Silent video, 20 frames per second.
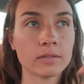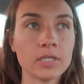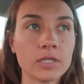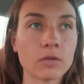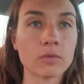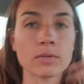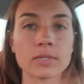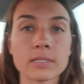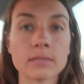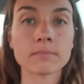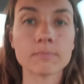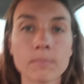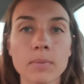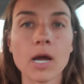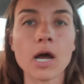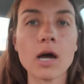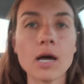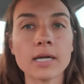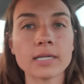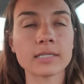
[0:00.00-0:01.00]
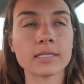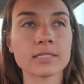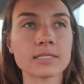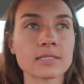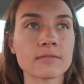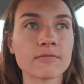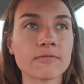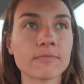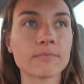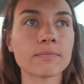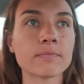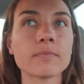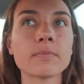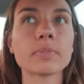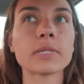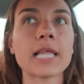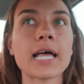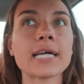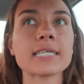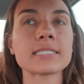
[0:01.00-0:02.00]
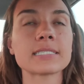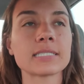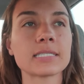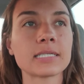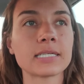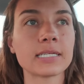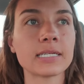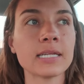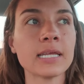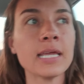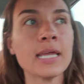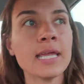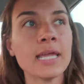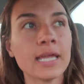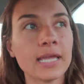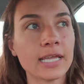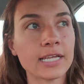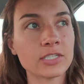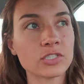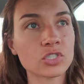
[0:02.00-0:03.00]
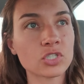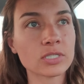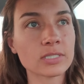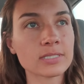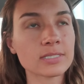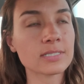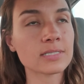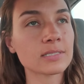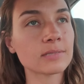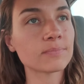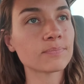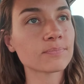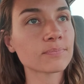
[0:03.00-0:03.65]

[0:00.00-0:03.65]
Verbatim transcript: you know, a pond that's placid, and it just